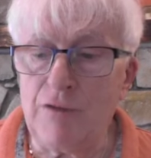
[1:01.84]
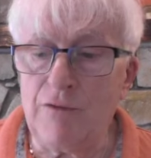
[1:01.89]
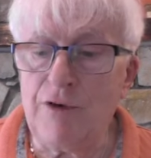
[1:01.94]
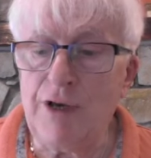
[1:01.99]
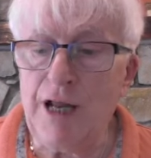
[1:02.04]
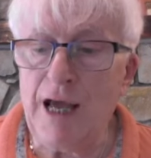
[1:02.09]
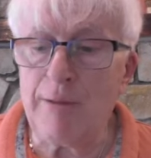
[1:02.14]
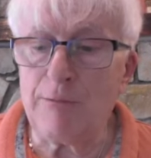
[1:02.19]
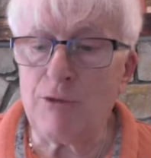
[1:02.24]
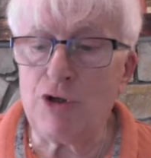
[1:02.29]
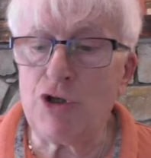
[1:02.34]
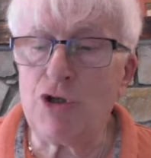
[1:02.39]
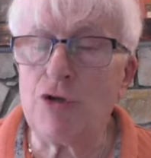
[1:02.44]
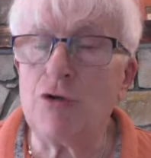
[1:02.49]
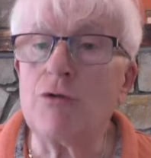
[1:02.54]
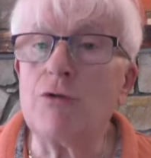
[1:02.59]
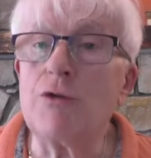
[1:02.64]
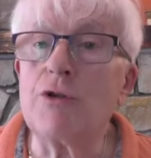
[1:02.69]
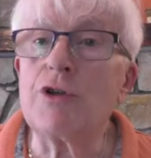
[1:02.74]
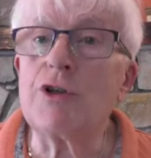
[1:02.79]
of
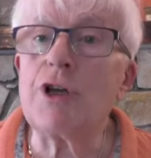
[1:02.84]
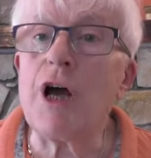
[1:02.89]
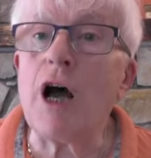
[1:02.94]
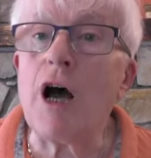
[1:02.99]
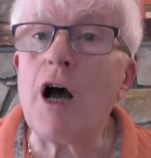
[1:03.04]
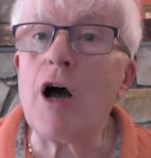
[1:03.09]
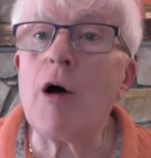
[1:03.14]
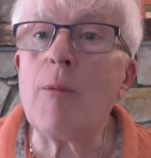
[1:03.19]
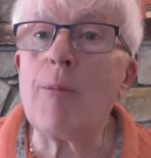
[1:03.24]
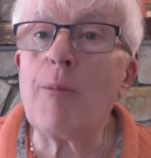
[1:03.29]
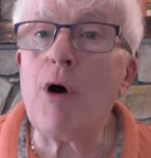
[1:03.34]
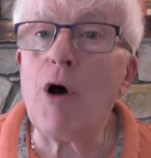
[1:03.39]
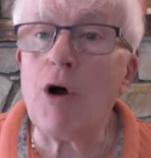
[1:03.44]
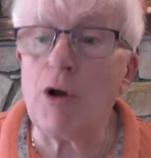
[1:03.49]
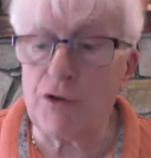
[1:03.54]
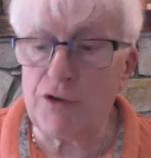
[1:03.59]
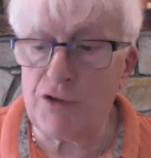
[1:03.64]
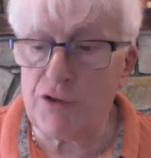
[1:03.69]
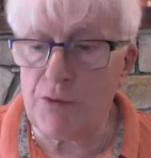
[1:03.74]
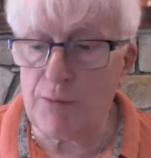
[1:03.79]
Neptune that are
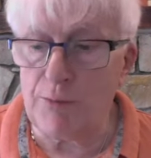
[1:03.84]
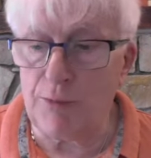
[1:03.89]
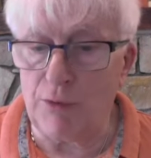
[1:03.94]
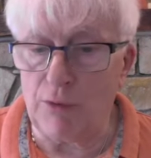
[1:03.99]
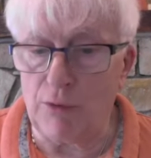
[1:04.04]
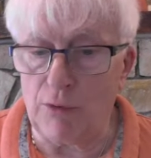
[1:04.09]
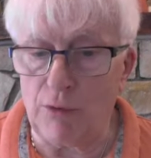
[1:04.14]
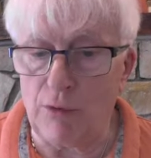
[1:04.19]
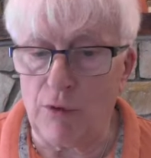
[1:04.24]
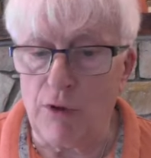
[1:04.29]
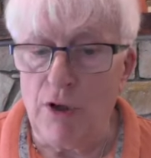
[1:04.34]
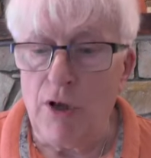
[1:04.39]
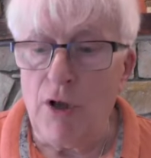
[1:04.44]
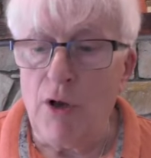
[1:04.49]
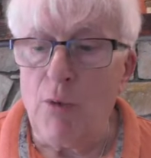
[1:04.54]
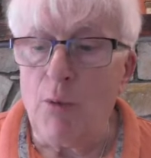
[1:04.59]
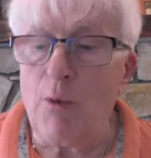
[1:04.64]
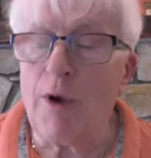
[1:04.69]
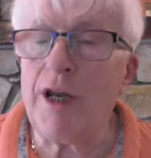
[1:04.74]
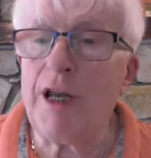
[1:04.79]
possible
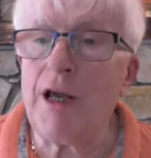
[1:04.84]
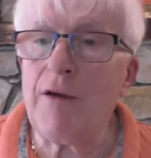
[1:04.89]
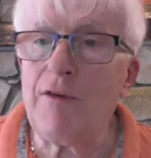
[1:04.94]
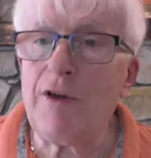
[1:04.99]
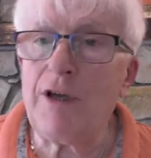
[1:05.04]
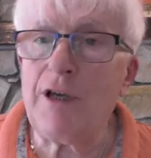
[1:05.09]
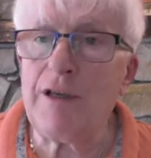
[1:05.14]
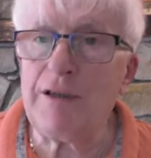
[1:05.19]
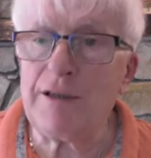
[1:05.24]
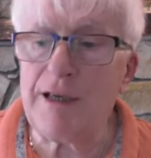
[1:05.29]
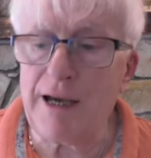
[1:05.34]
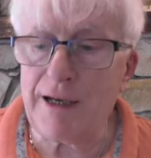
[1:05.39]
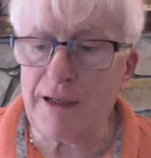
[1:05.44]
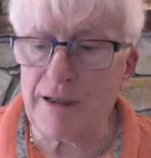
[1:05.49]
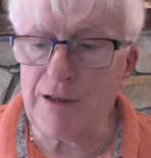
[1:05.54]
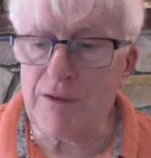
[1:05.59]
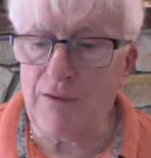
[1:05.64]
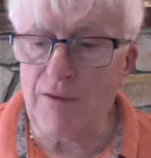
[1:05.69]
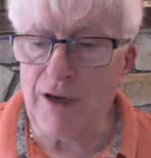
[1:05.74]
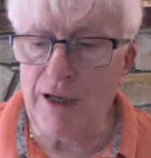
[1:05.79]
whenever he's
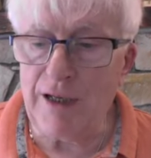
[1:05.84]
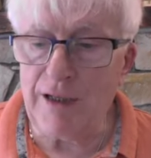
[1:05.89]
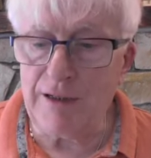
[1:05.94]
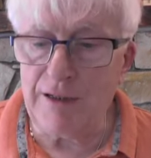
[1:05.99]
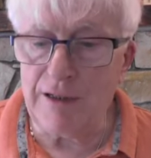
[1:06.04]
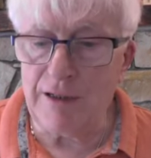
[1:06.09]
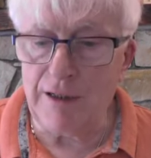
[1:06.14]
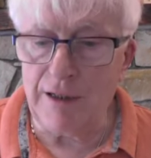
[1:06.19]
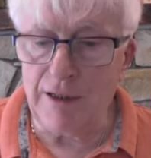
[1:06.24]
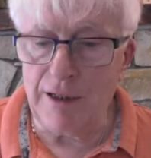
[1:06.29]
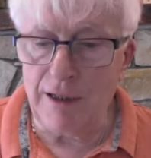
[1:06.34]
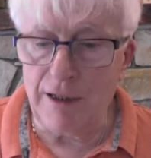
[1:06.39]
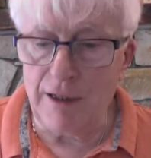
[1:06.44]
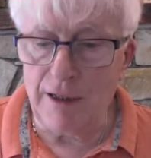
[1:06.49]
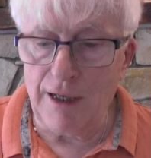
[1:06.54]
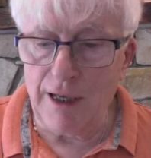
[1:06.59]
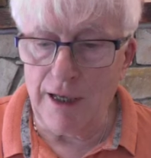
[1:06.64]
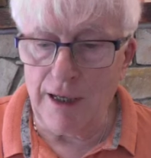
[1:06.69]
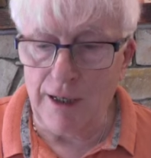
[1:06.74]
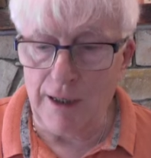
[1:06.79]
activated in our
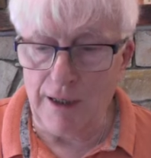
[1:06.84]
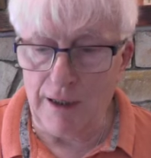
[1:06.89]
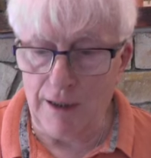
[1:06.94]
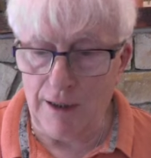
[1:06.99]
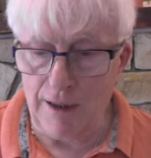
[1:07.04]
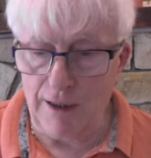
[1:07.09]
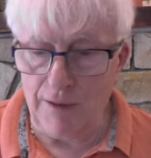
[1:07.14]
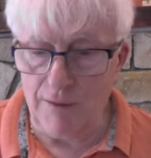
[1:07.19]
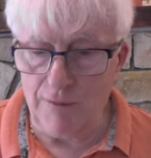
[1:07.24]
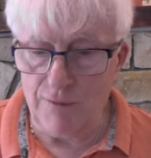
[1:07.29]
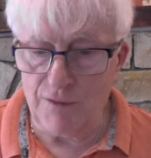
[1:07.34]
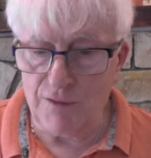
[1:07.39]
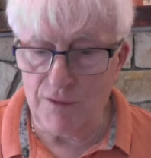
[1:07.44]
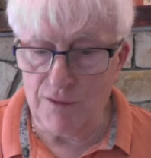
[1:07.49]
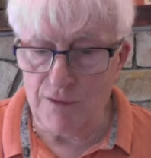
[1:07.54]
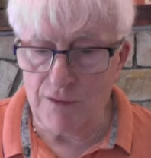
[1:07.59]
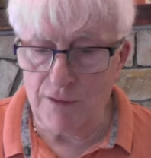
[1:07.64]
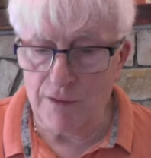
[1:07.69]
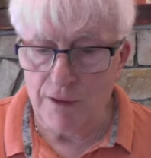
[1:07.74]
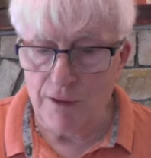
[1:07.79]

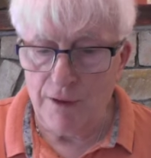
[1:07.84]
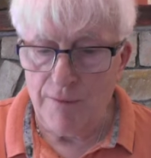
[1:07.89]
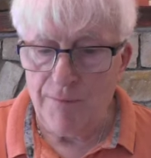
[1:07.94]
lives.